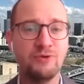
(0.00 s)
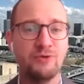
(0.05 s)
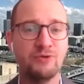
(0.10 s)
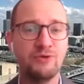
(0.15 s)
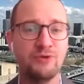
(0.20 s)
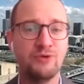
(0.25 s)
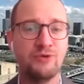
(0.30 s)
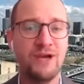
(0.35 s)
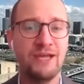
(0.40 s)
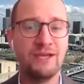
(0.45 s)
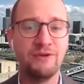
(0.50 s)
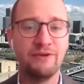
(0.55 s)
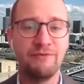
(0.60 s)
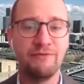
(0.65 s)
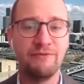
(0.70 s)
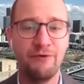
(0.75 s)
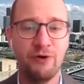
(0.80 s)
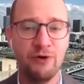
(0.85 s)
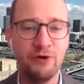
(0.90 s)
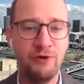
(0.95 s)
create a
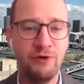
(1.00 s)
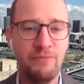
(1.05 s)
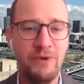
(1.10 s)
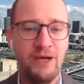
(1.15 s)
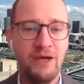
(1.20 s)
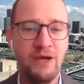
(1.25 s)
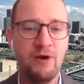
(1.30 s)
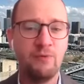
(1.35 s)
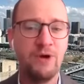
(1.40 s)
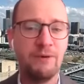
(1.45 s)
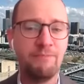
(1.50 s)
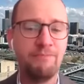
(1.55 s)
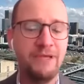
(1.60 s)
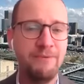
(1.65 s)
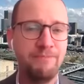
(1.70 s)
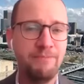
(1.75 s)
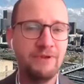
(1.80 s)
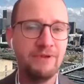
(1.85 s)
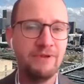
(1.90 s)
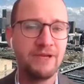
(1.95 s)
forum where
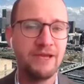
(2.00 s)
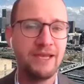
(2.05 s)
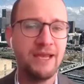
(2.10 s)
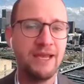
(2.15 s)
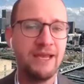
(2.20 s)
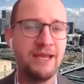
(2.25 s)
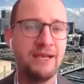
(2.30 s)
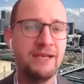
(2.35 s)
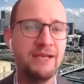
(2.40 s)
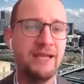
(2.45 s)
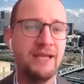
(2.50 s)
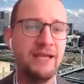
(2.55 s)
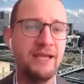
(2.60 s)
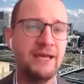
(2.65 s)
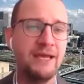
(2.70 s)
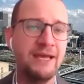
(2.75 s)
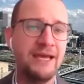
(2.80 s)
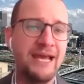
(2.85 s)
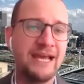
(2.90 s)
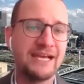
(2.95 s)
people can
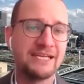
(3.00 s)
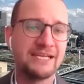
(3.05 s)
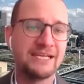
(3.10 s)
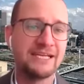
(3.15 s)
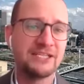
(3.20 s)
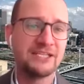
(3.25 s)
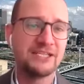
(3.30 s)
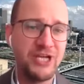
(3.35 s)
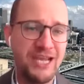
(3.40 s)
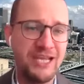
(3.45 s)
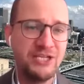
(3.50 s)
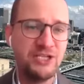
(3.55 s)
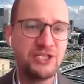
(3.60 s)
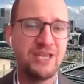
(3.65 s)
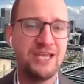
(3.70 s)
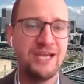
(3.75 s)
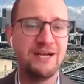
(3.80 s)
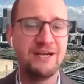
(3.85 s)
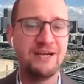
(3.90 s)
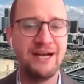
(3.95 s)
exchange
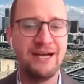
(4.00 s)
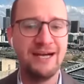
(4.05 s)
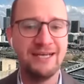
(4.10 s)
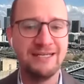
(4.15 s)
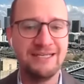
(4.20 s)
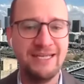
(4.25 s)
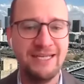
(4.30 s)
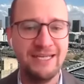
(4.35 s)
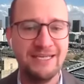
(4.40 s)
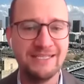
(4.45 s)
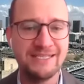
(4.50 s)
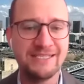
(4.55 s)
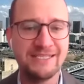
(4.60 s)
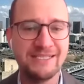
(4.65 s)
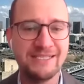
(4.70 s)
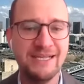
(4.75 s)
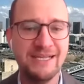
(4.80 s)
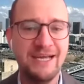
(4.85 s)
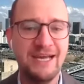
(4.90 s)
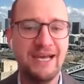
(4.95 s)
their ideas
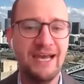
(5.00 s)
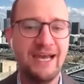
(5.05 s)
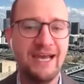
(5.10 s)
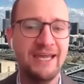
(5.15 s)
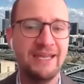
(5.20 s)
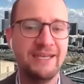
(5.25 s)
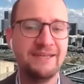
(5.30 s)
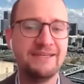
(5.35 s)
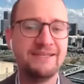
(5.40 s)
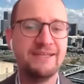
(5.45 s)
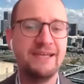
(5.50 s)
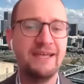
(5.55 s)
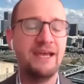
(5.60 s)
and